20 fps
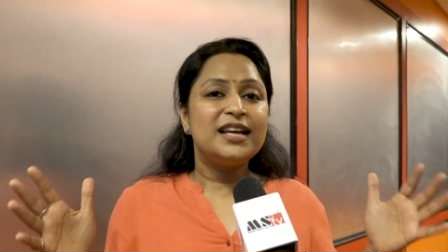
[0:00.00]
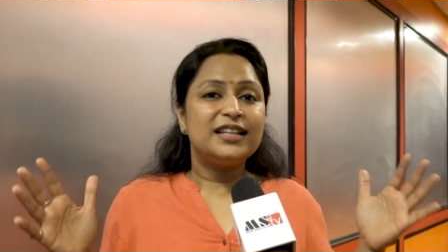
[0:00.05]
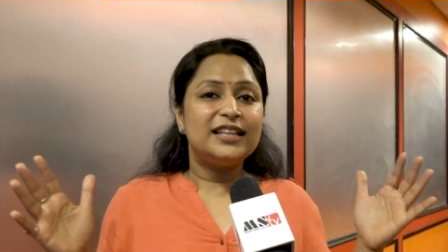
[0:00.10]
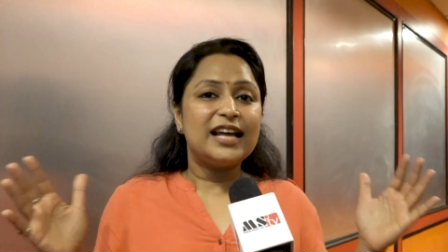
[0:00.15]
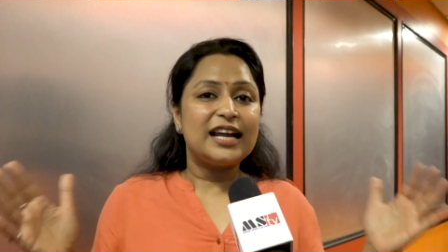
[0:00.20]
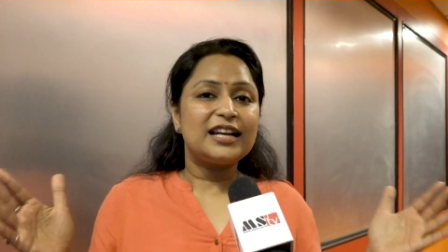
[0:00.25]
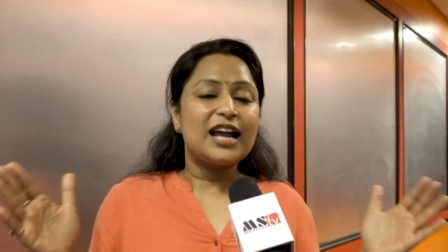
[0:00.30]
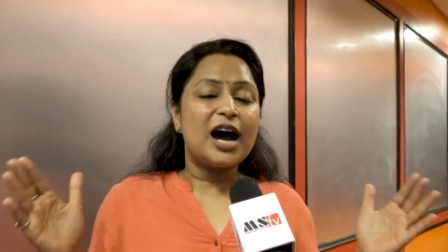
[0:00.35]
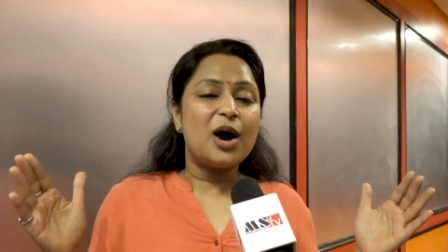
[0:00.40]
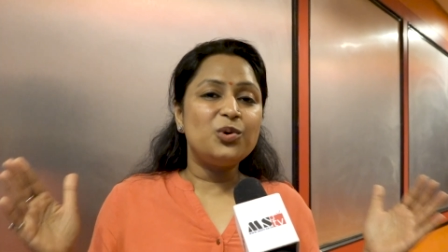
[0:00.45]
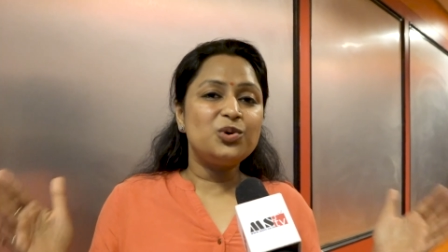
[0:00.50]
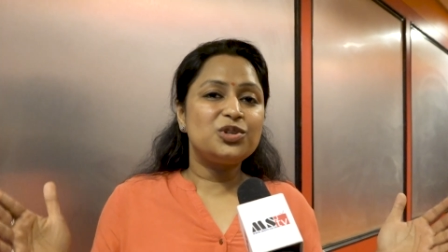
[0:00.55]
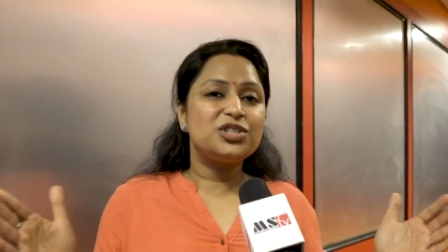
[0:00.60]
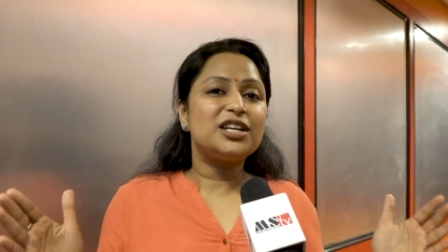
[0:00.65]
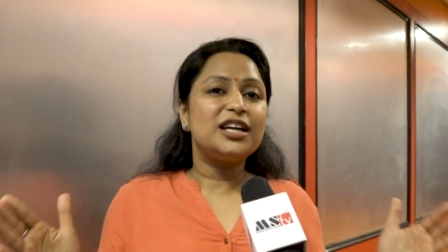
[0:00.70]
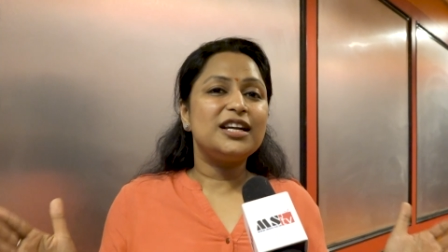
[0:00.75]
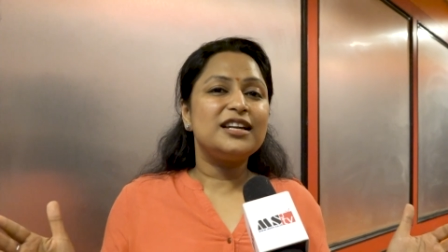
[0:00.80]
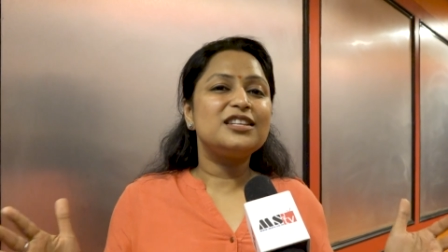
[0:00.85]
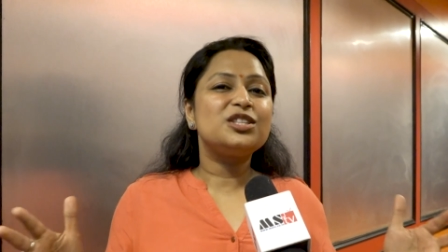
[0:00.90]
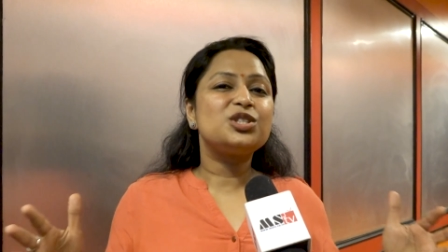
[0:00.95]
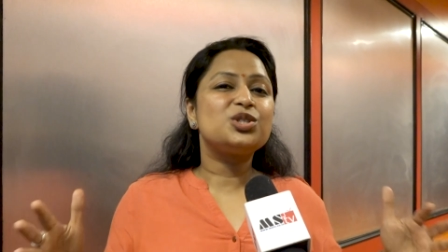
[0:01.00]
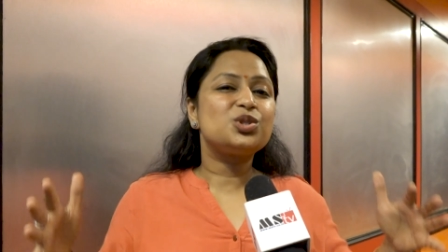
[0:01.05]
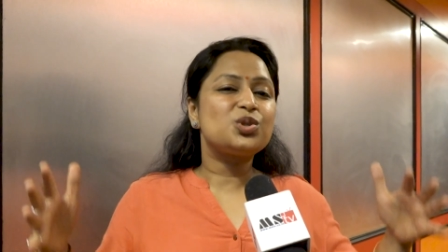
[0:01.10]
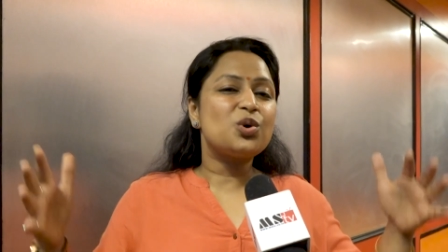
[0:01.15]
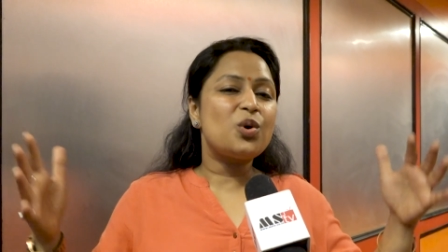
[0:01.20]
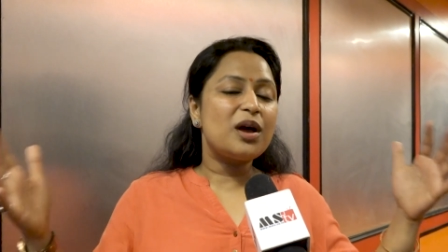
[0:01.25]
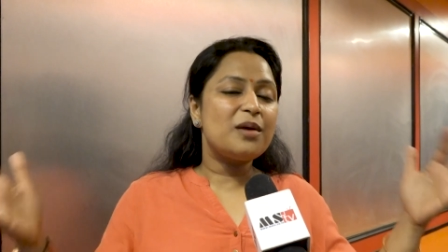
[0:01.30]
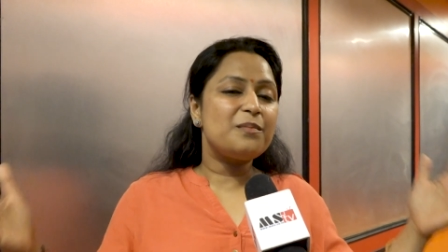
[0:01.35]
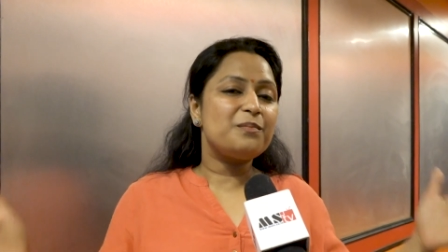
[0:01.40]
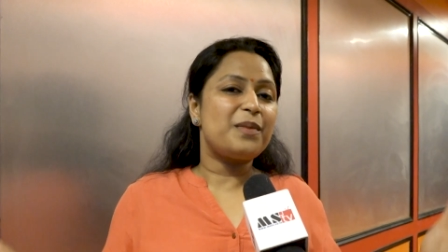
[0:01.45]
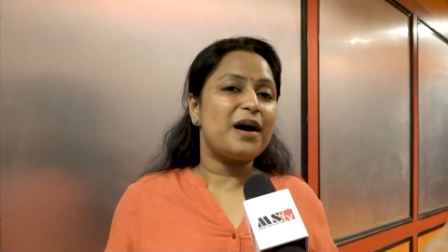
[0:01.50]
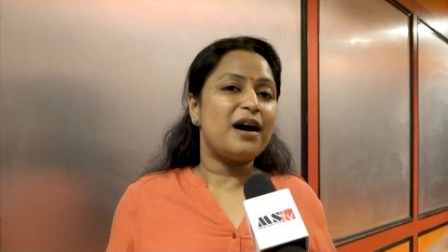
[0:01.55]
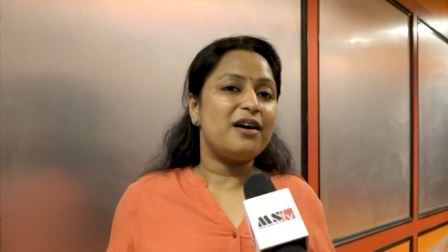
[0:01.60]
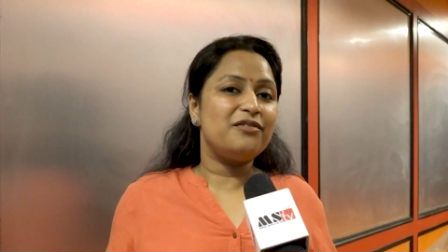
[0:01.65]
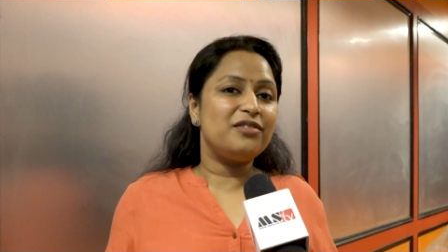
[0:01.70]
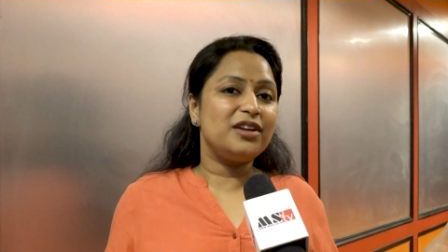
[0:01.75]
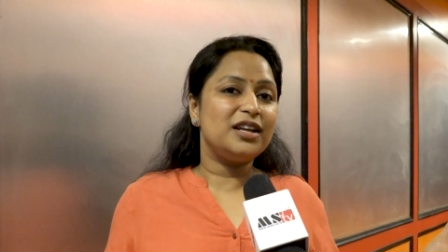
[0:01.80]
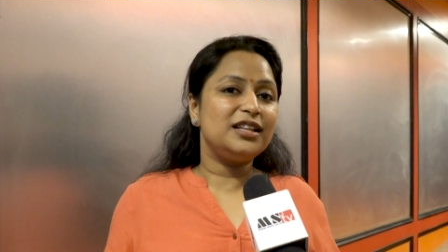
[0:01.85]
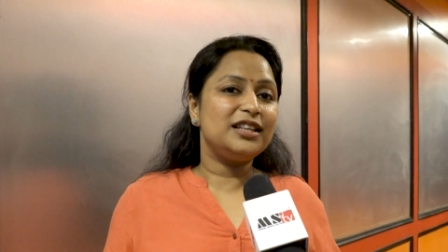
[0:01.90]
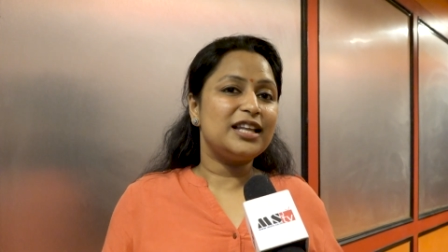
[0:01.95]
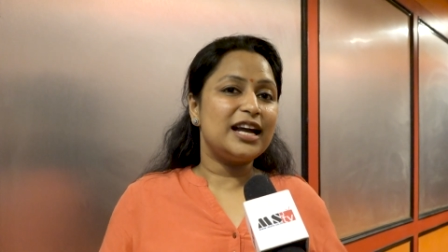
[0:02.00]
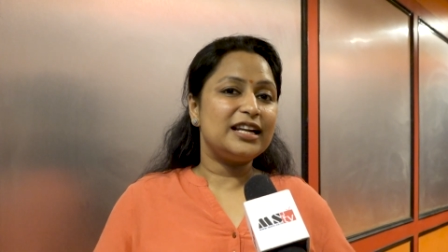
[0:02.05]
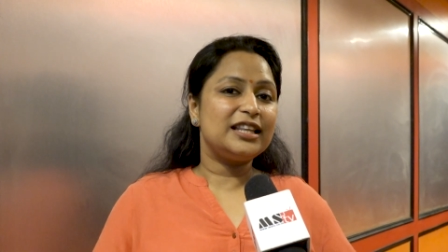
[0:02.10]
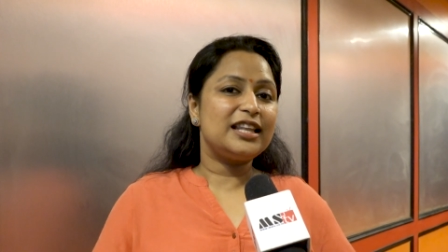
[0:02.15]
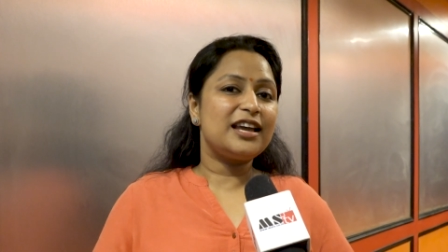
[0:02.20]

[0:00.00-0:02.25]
that outside is so empowering that